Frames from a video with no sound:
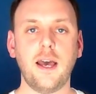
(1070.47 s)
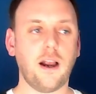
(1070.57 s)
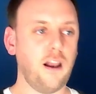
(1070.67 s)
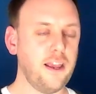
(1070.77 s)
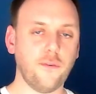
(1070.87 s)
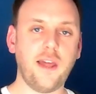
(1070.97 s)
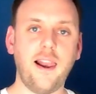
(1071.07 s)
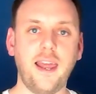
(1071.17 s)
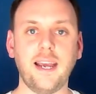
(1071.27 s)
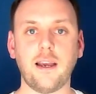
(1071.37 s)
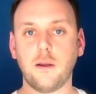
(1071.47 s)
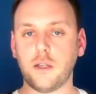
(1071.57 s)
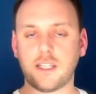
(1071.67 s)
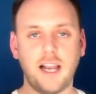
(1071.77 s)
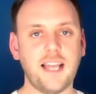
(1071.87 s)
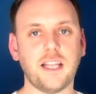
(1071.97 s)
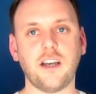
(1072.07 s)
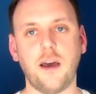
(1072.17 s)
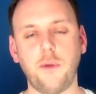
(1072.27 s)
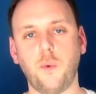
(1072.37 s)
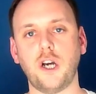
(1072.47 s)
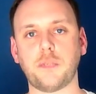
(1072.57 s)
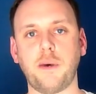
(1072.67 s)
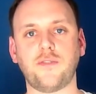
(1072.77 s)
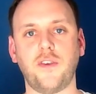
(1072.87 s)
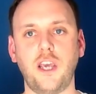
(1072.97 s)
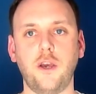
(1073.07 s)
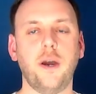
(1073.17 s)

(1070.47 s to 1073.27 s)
Click on that link, select the time that works best for you,